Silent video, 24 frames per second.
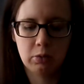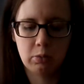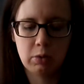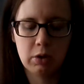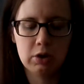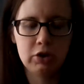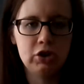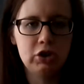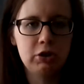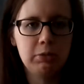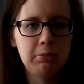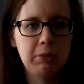
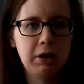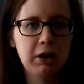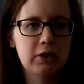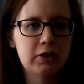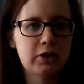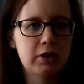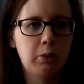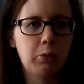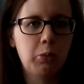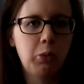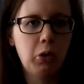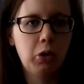once you
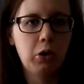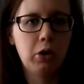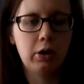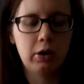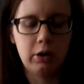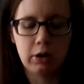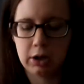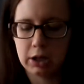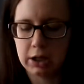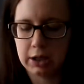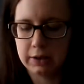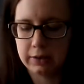mix up
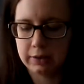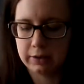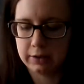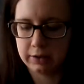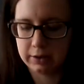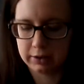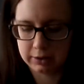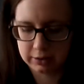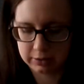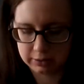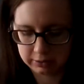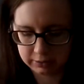water and
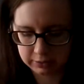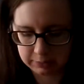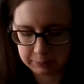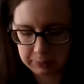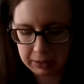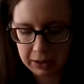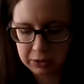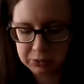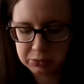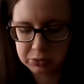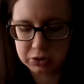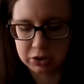the, the
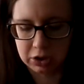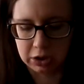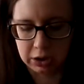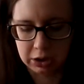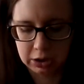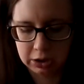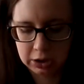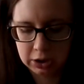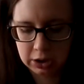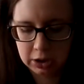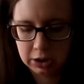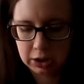
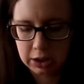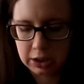powder,